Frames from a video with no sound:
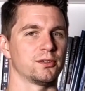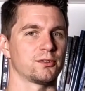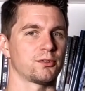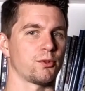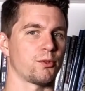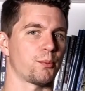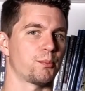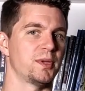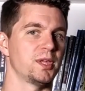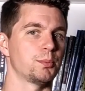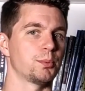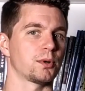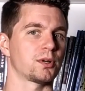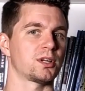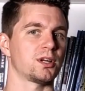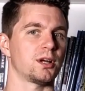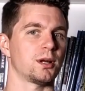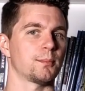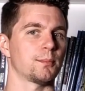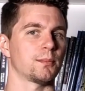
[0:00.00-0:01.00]
So the people
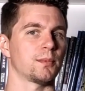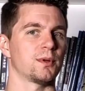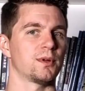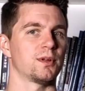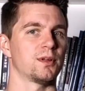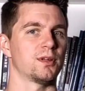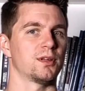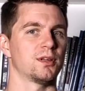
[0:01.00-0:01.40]
come,